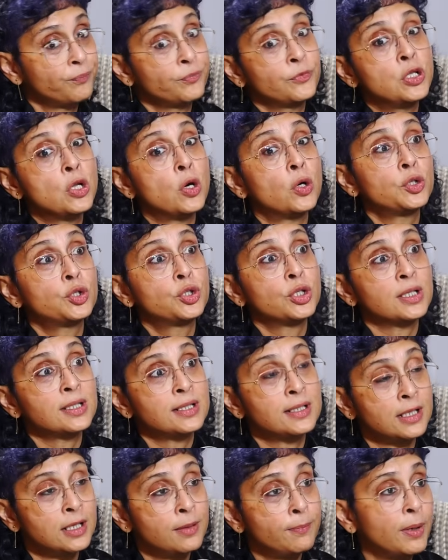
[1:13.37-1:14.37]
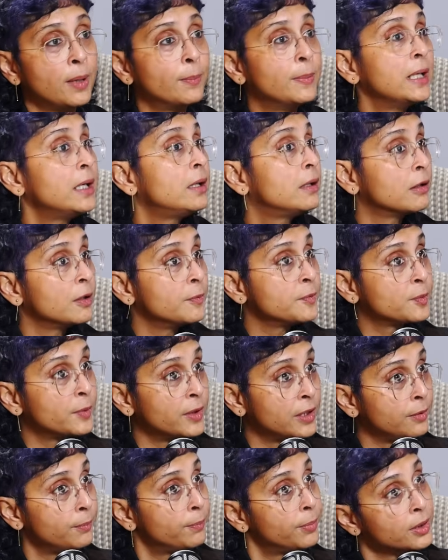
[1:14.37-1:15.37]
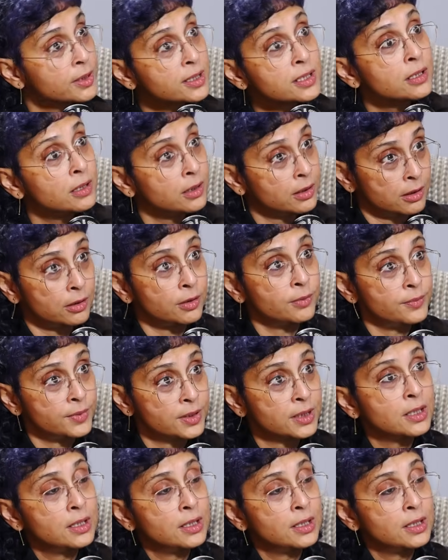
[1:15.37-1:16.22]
not just in public terms but in personal terms.